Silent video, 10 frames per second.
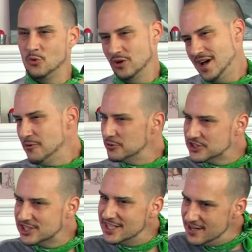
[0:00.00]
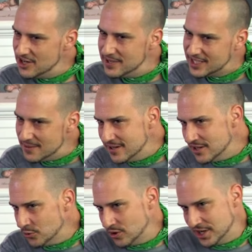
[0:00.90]
Well, I won't sit here and become
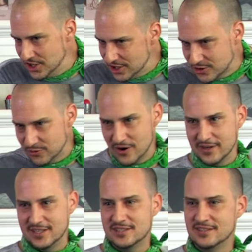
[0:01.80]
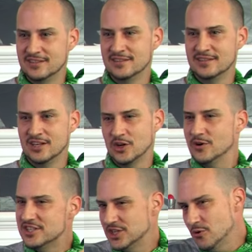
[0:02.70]
another one of your cronies.
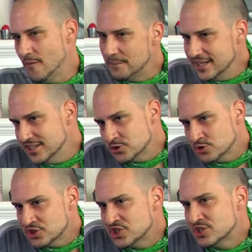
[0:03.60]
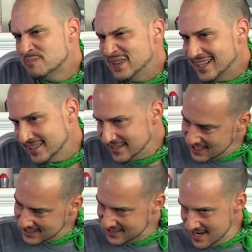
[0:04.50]
Greasy won't be disrespected
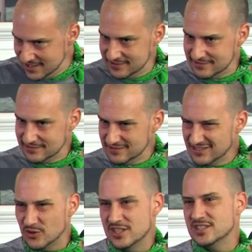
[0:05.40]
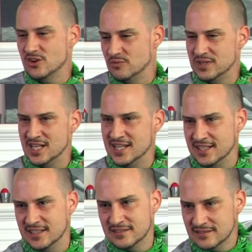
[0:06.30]
like that. Greasy don't play.